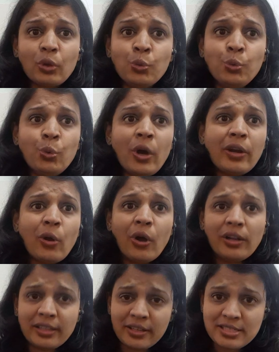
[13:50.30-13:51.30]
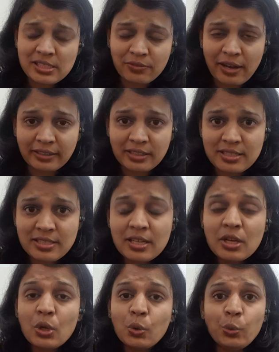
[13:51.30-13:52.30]
Who are all the risk factors
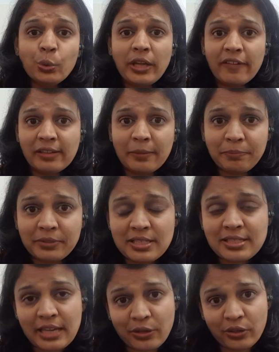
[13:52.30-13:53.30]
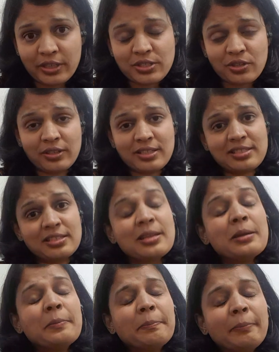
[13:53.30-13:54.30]
who develop this thyroid disorders?
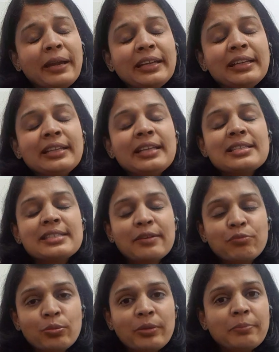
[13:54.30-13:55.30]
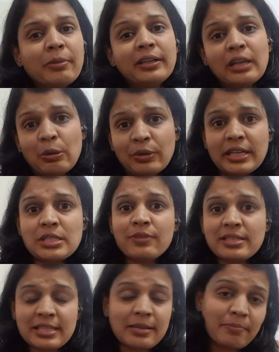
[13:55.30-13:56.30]
Mainly they say women, but nowadays we
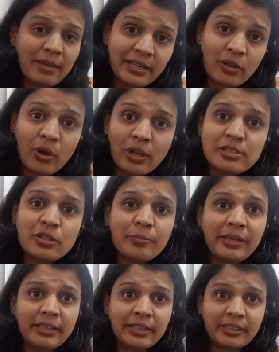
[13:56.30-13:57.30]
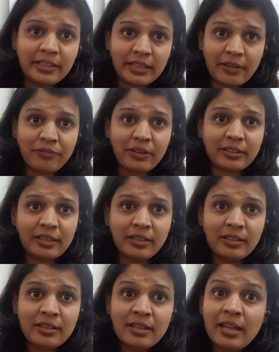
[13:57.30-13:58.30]
see men also getting affected,
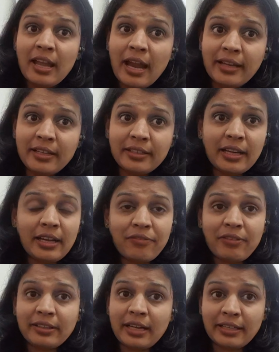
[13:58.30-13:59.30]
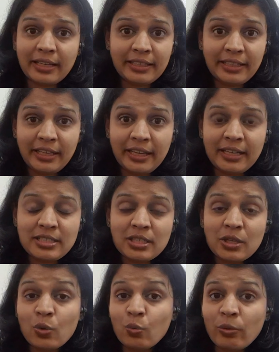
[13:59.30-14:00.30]
and it can affect at any age.
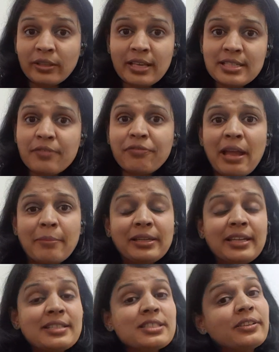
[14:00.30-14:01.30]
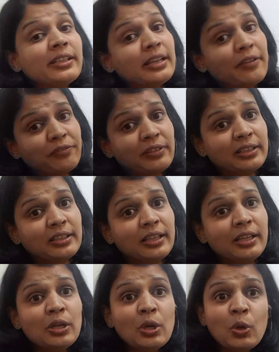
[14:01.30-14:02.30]
When there is a family history, definitely.